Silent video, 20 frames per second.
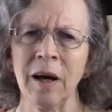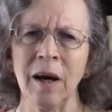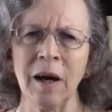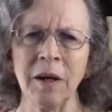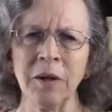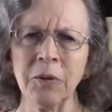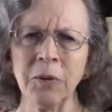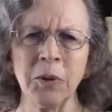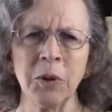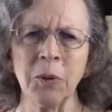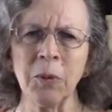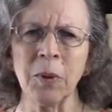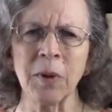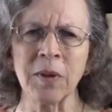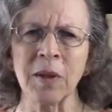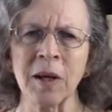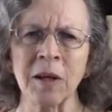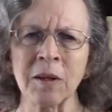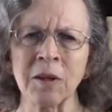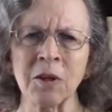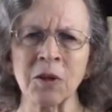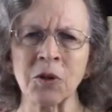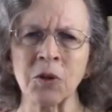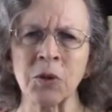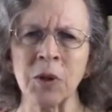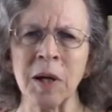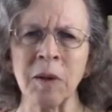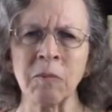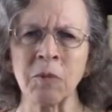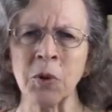I don't know what that little
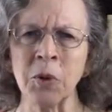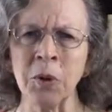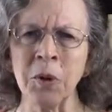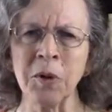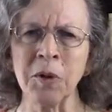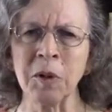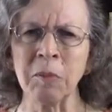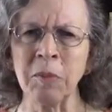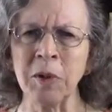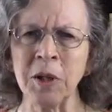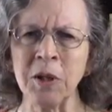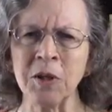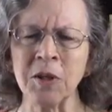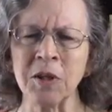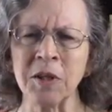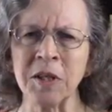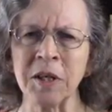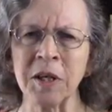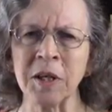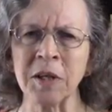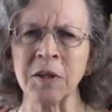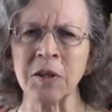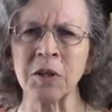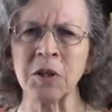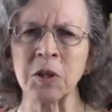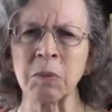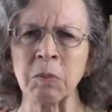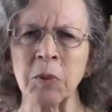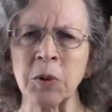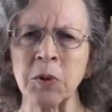trap door in the patient's head is
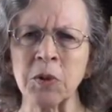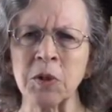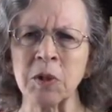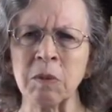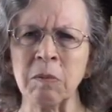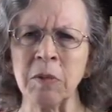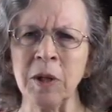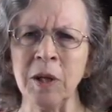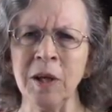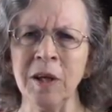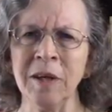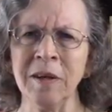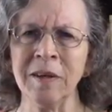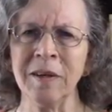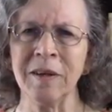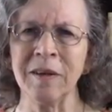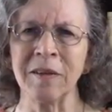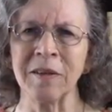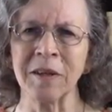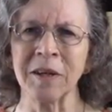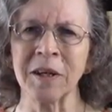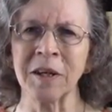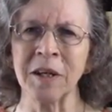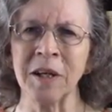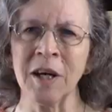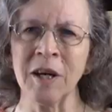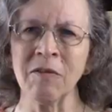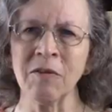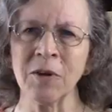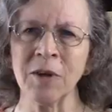supposed to be. The
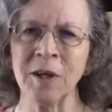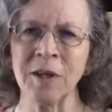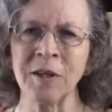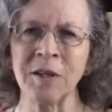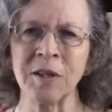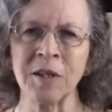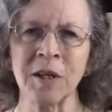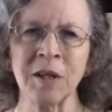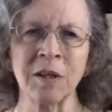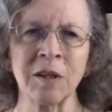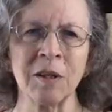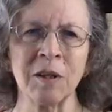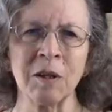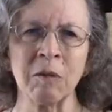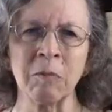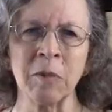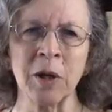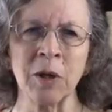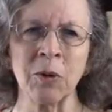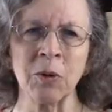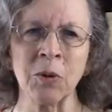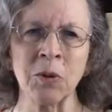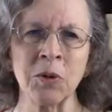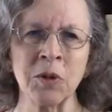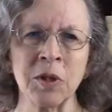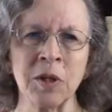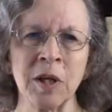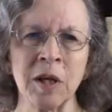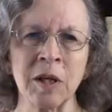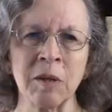cadaver I dissected in my
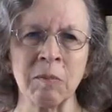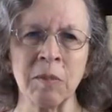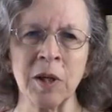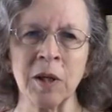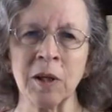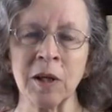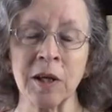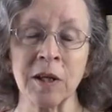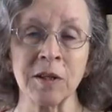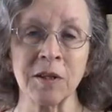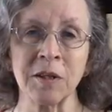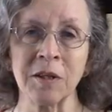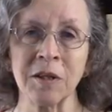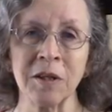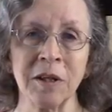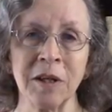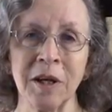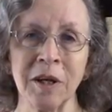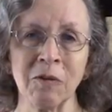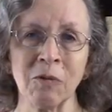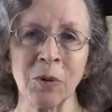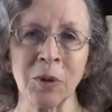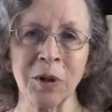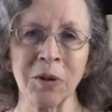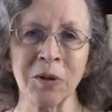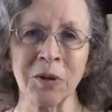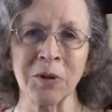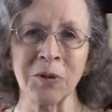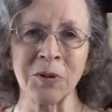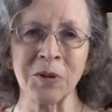gross anatomy class didn't have one
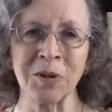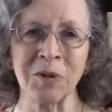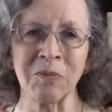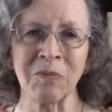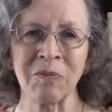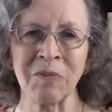of those.